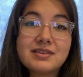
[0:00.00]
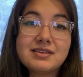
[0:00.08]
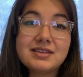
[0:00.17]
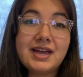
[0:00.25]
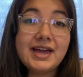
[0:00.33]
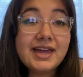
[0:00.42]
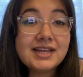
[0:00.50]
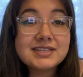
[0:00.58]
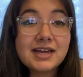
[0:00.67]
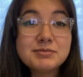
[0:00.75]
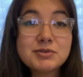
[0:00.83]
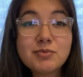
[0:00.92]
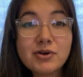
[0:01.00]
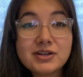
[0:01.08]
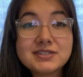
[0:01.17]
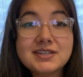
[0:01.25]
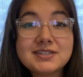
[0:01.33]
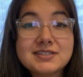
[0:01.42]
I had time to
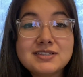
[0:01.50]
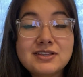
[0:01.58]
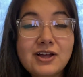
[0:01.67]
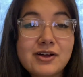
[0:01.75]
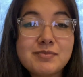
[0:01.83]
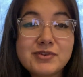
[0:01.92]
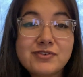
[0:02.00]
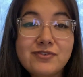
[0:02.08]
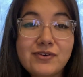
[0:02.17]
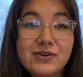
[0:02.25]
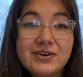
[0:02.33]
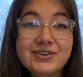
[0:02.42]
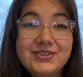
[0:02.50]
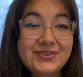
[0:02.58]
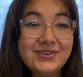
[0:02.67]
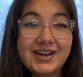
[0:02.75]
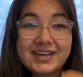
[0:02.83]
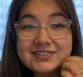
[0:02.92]
process long before you
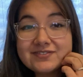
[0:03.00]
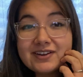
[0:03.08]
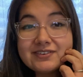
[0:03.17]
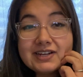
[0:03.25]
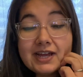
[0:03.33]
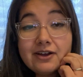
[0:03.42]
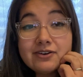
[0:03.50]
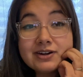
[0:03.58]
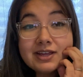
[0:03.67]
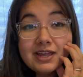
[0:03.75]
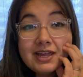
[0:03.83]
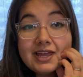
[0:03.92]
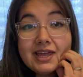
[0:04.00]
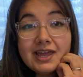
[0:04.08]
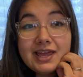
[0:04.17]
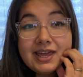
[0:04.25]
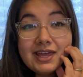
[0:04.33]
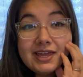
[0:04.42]
guys found out.
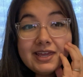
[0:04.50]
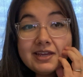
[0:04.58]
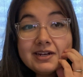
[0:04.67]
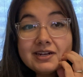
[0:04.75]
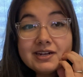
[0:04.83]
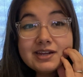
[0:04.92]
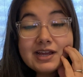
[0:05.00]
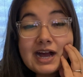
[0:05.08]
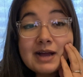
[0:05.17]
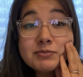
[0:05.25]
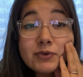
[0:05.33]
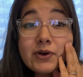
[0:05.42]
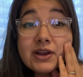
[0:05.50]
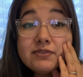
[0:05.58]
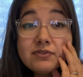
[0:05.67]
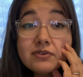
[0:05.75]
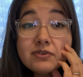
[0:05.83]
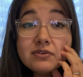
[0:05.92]
And I'm
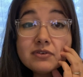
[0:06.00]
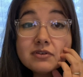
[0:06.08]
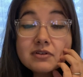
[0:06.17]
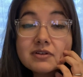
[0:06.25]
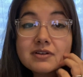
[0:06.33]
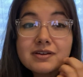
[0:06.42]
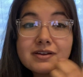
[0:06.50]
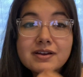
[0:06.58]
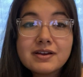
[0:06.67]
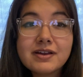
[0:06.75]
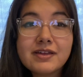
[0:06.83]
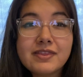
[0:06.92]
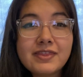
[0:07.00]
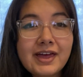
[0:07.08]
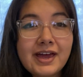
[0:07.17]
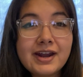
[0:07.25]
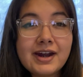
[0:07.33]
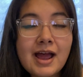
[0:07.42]
grateful
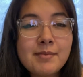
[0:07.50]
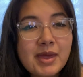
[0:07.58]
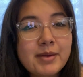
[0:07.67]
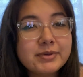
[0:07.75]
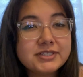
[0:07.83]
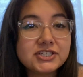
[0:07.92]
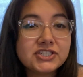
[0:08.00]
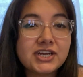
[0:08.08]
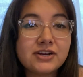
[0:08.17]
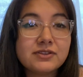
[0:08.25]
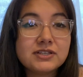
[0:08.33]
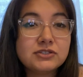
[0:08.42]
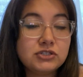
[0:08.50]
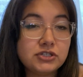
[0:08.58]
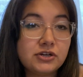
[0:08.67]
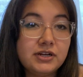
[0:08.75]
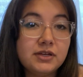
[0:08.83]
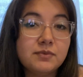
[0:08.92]
that I'm able to share this
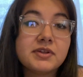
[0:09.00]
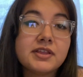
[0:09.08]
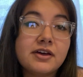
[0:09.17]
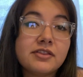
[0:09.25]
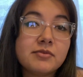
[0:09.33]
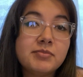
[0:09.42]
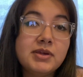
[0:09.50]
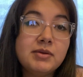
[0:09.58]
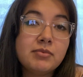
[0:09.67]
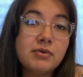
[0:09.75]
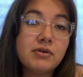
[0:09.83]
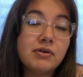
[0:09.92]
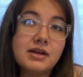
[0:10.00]
journey with other people.